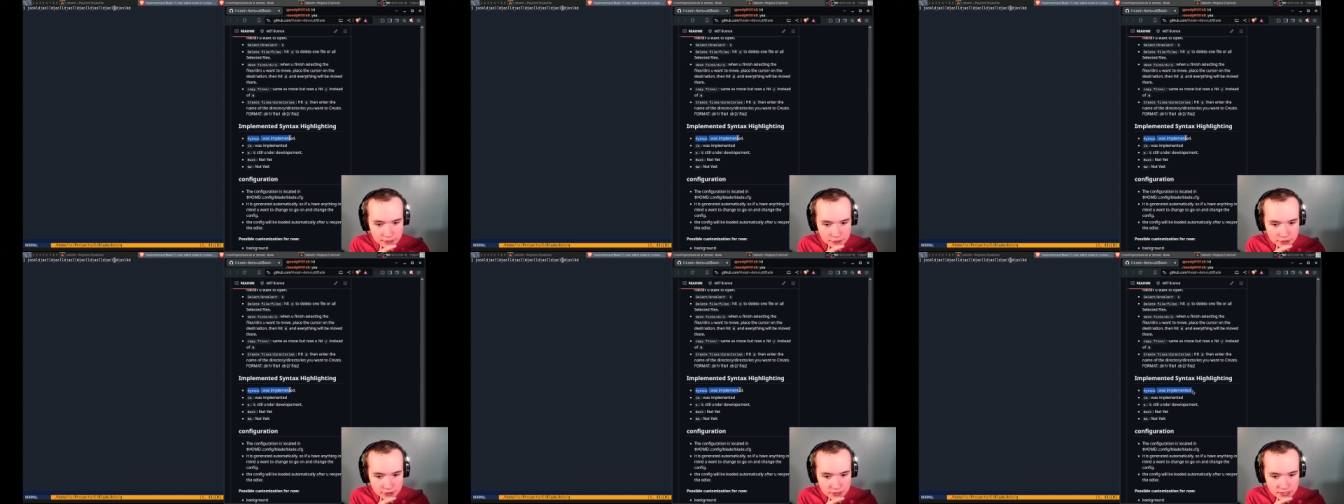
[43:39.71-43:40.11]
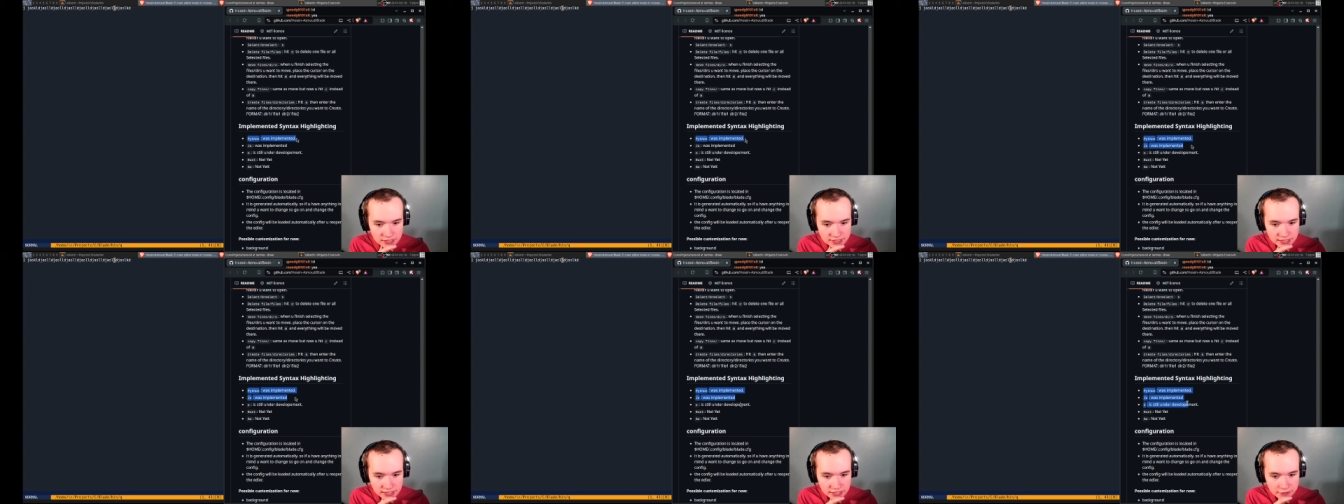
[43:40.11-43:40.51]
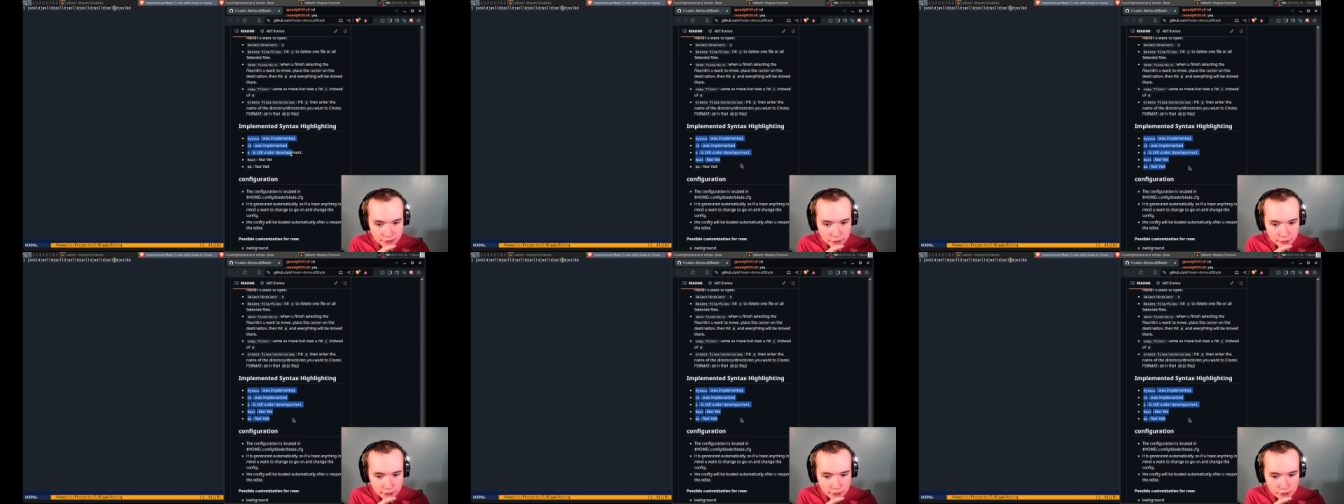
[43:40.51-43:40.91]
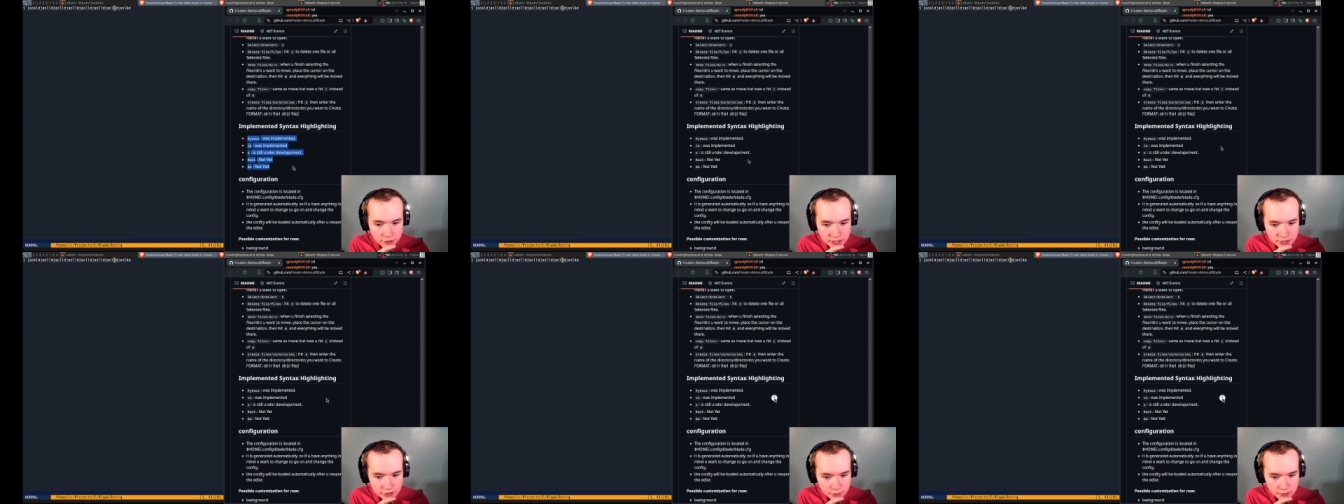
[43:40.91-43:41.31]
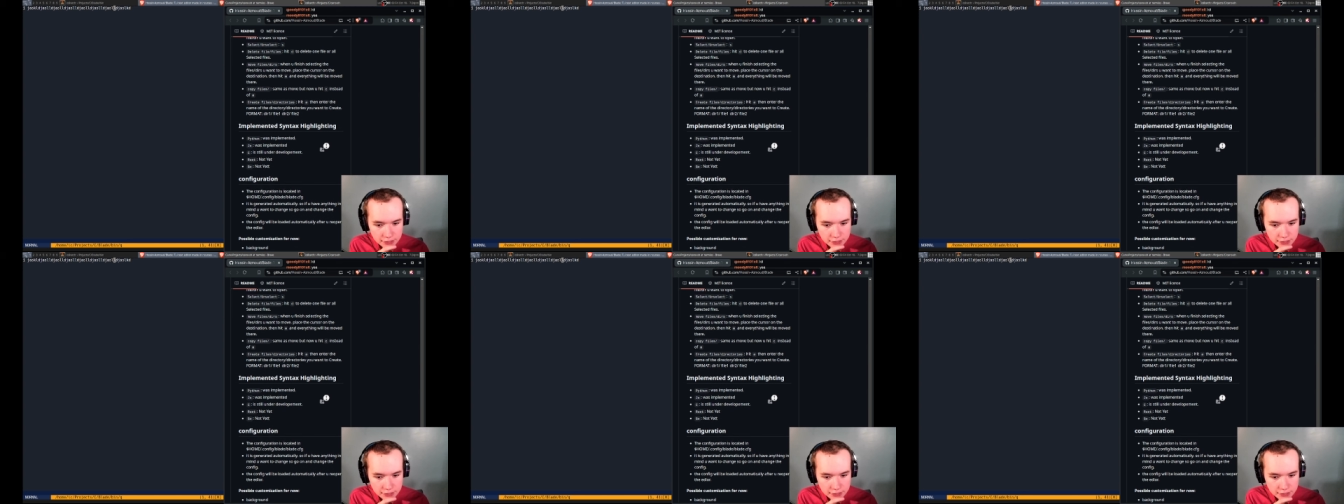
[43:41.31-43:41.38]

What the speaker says: Syntax highlighting for those. Is there a way